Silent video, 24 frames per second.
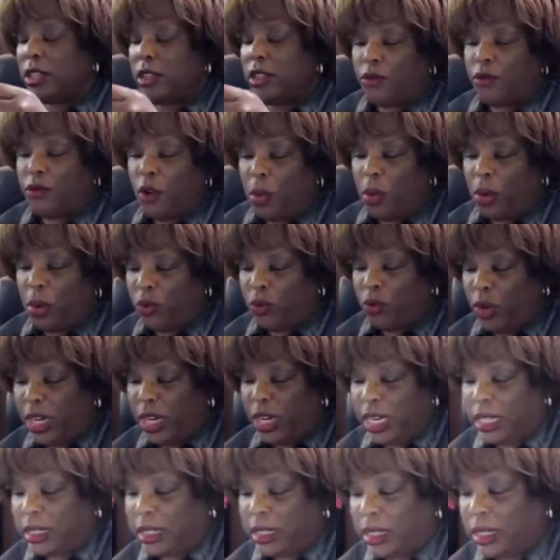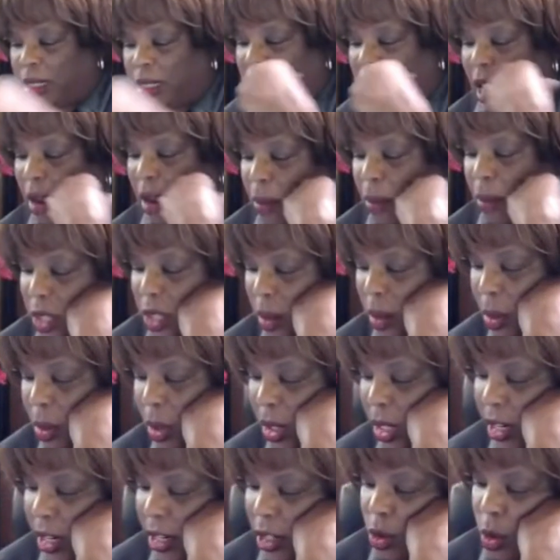in the form of witnesses' statements and
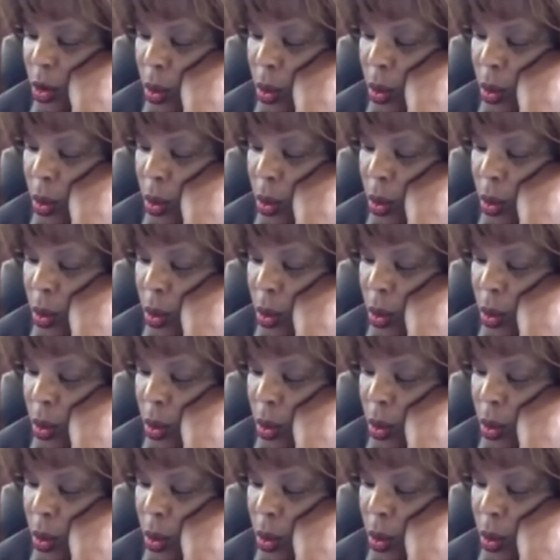police